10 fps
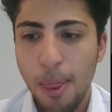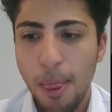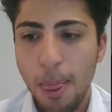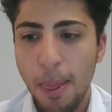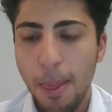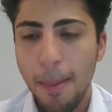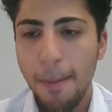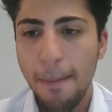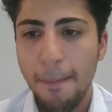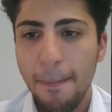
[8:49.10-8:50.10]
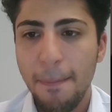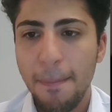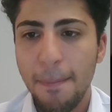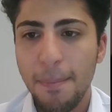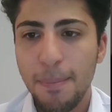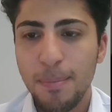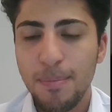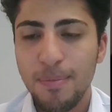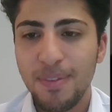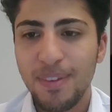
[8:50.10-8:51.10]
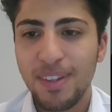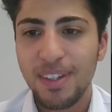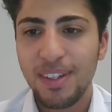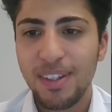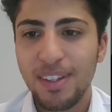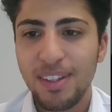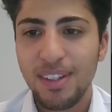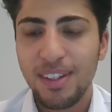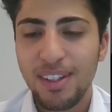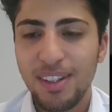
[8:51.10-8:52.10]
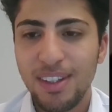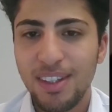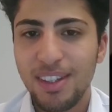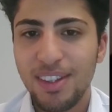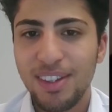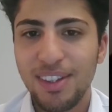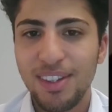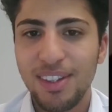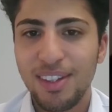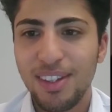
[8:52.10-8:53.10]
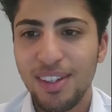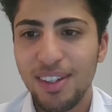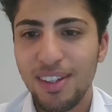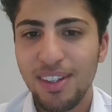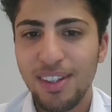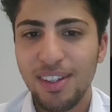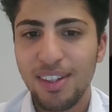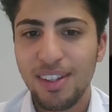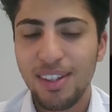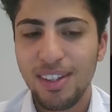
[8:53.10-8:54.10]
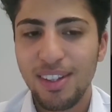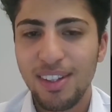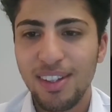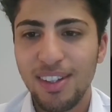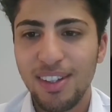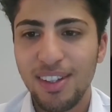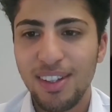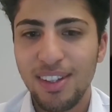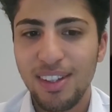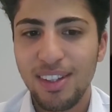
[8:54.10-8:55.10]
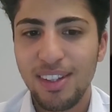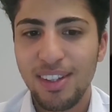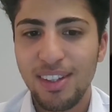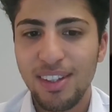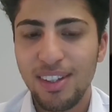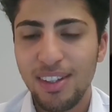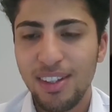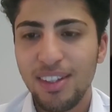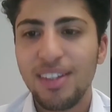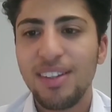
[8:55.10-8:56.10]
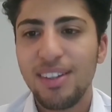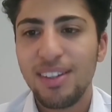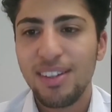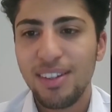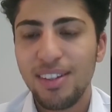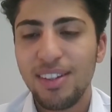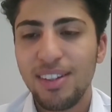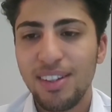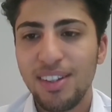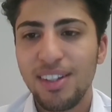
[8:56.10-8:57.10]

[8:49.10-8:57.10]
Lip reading: [no speech]